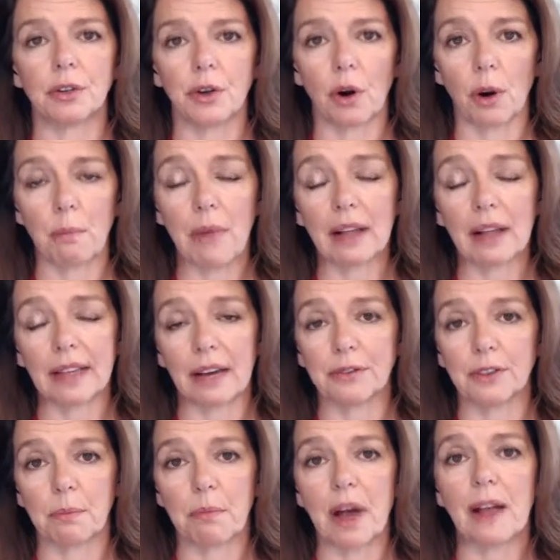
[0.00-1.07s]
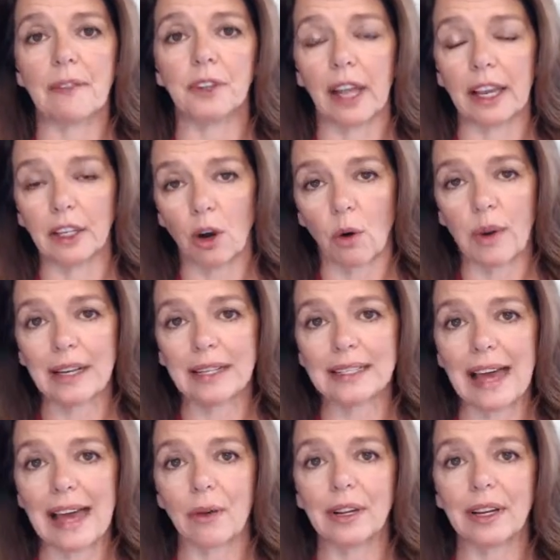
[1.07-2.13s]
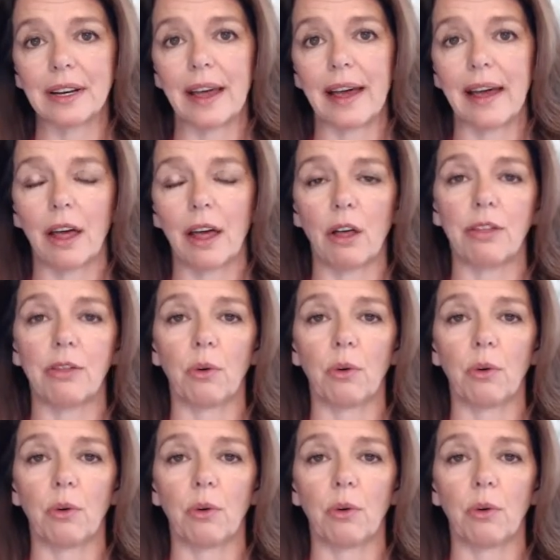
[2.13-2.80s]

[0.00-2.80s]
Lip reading: or month after month, like going down in health.